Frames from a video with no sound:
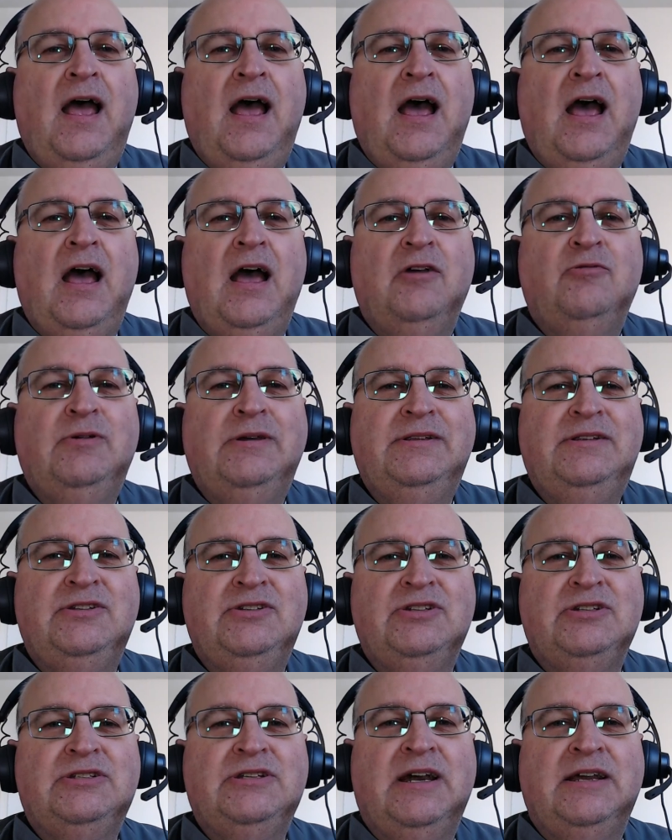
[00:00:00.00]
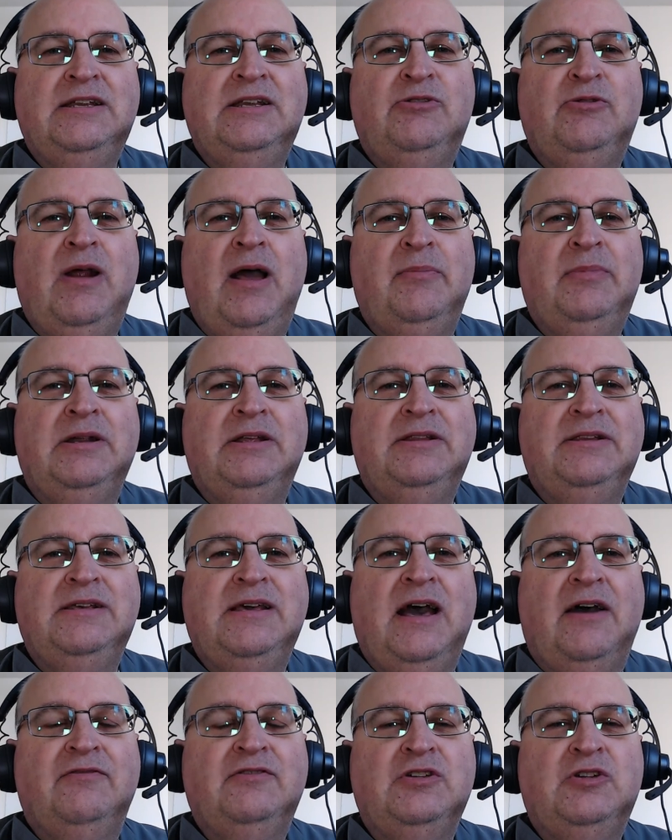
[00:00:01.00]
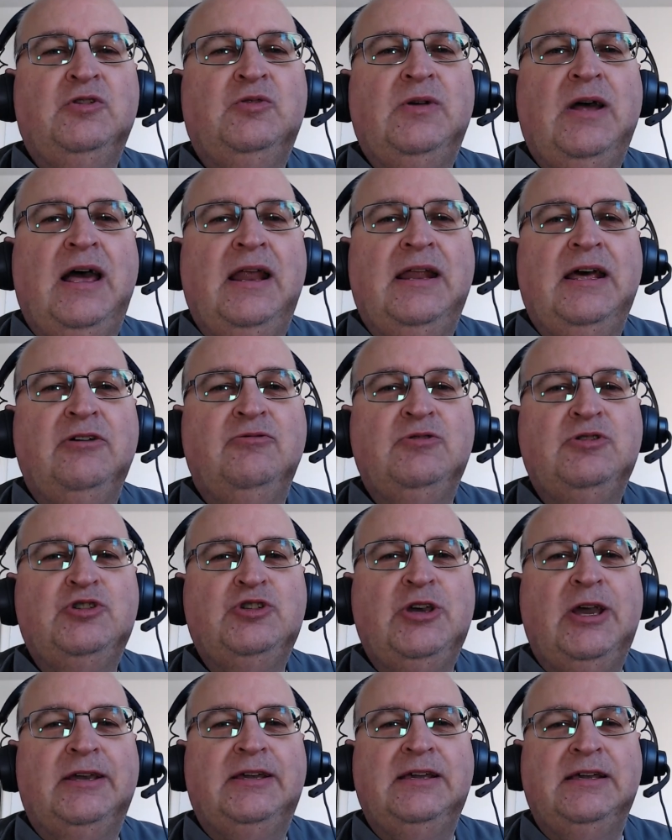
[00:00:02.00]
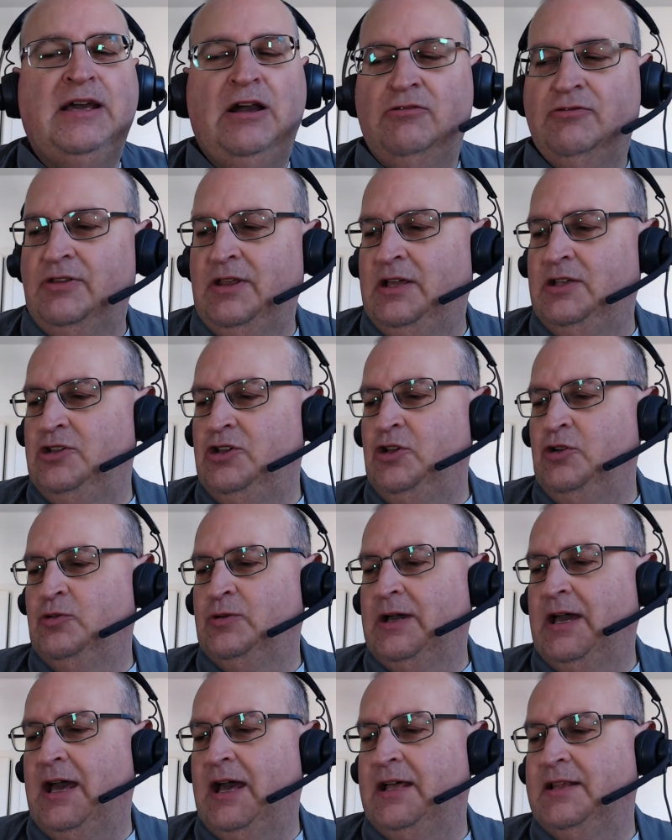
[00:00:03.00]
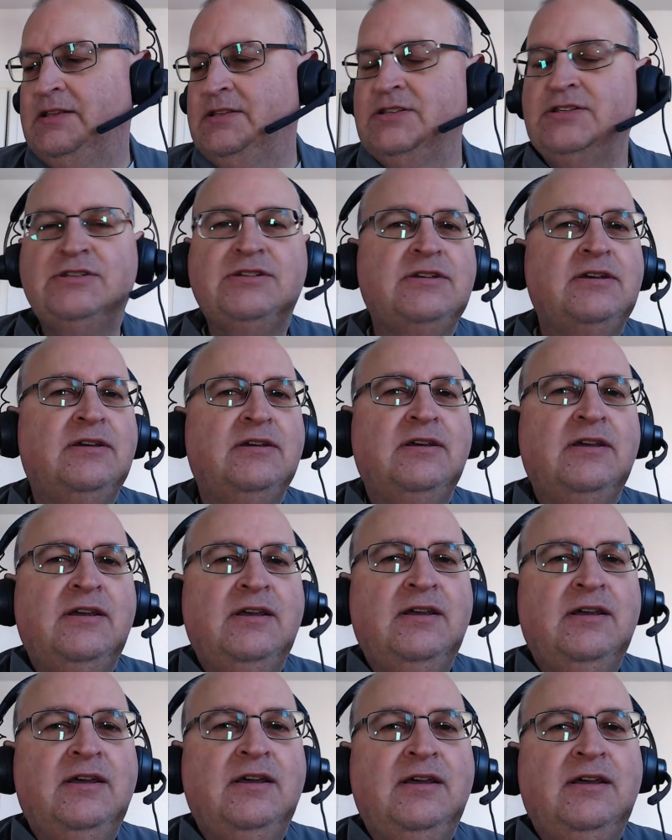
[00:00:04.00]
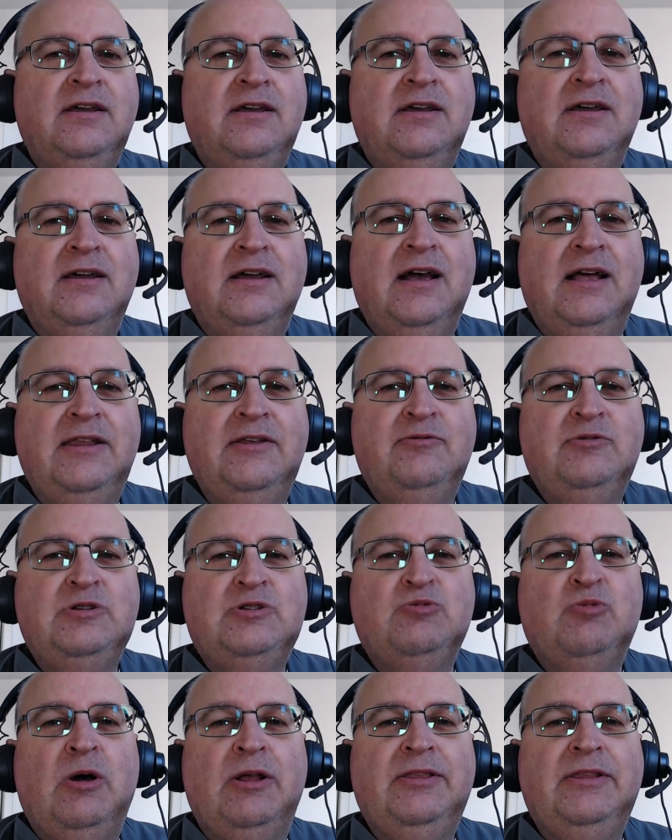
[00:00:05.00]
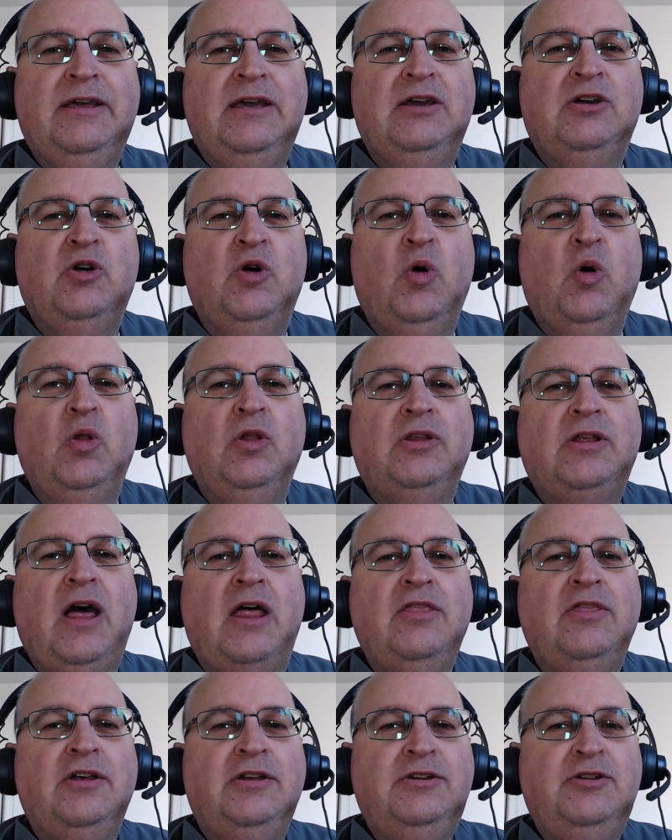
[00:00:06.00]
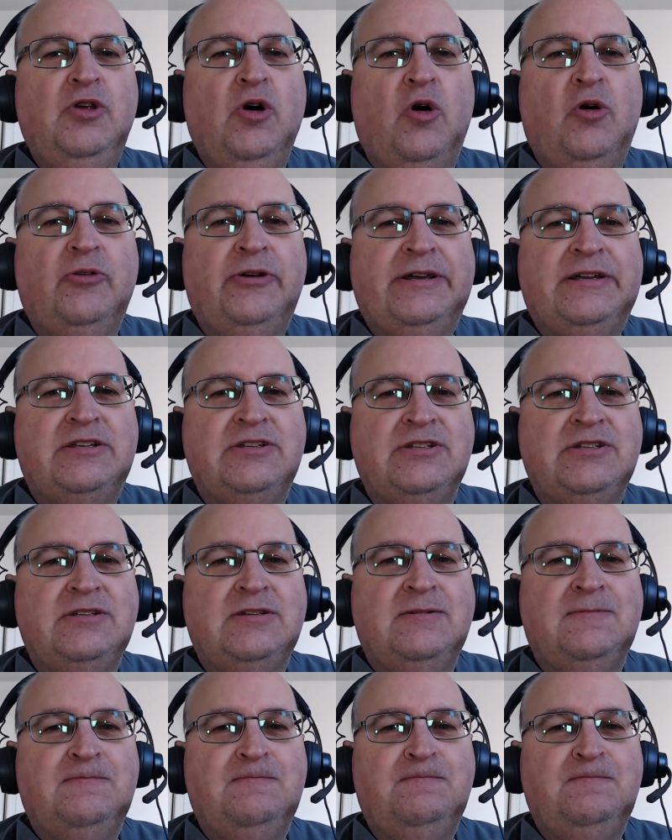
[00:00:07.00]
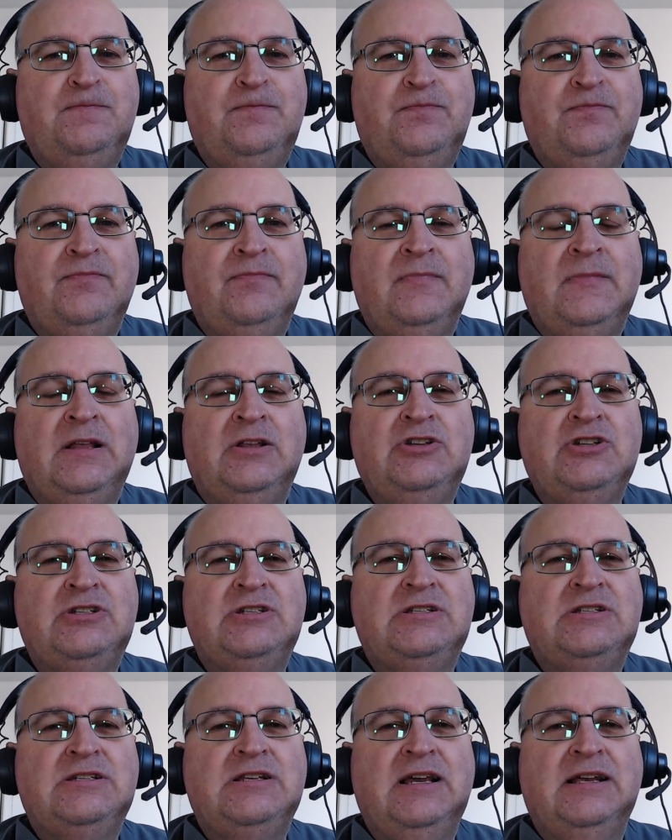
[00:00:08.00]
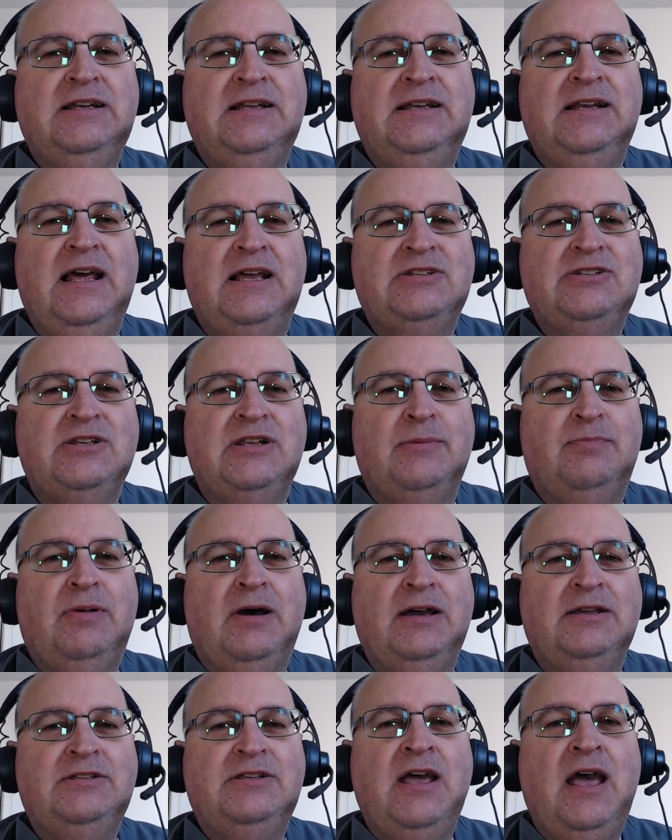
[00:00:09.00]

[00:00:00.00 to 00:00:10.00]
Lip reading: I went into Tiny Rebel in the afternoon and I was checking out their new cans. And there was one there called the Norris. Just slightly less than a pint.